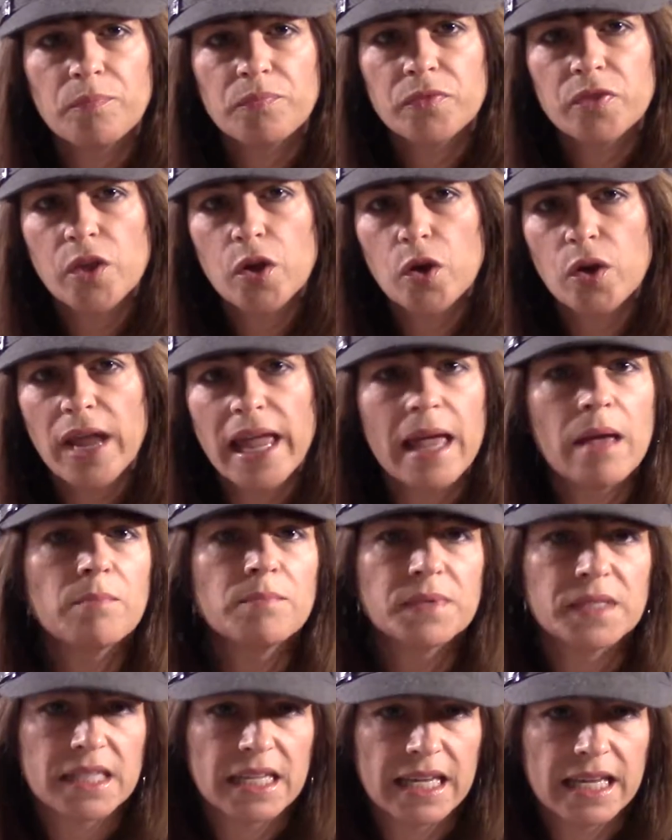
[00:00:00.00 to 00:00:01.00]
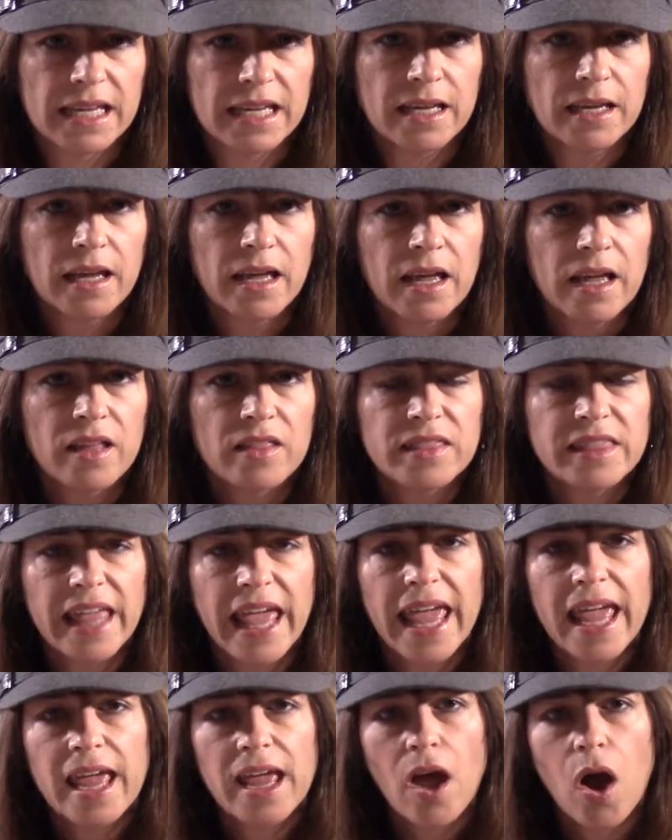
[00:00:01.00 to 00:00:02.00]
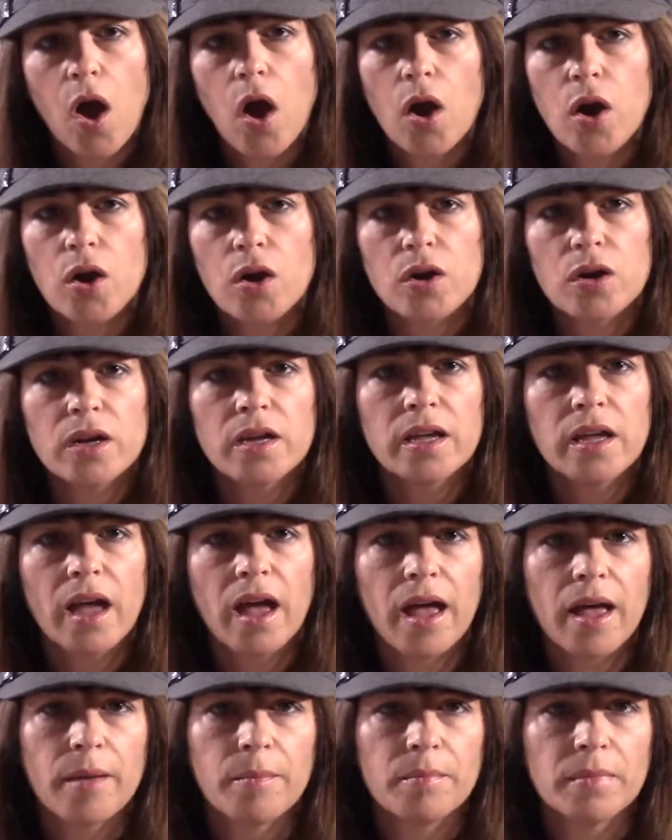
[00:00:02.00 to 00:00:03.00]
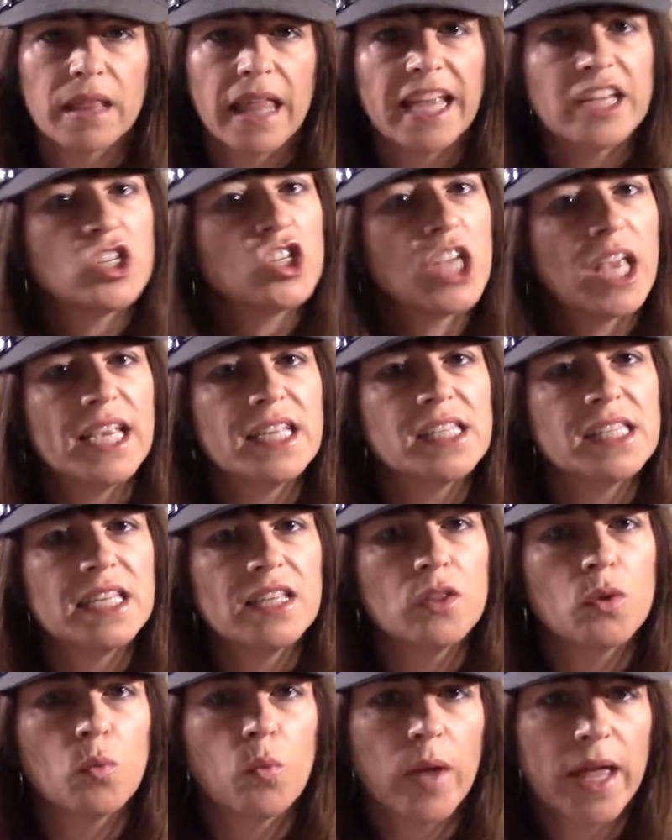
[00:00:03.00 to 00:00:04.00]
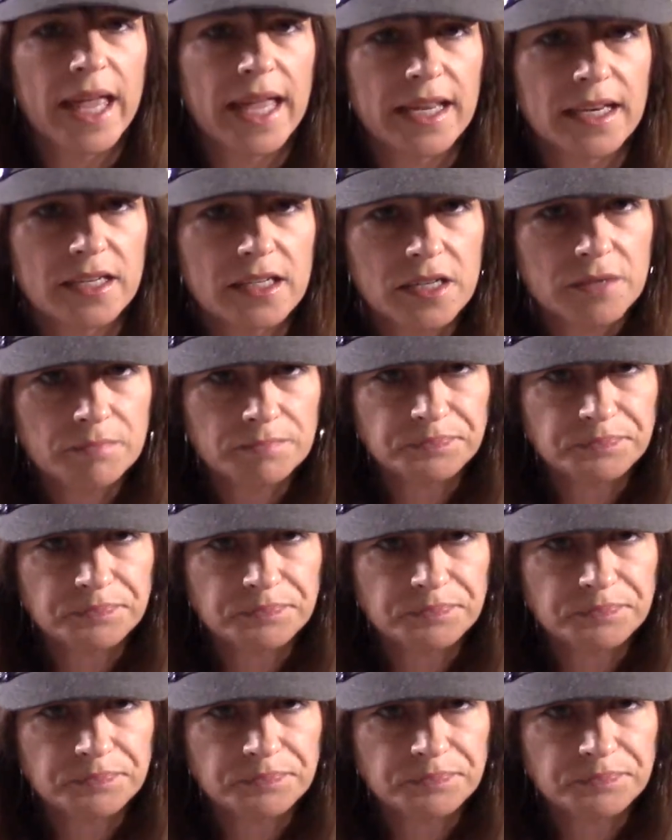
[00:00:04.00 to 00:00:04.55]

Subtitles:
they're empty, they are like chasing the wind.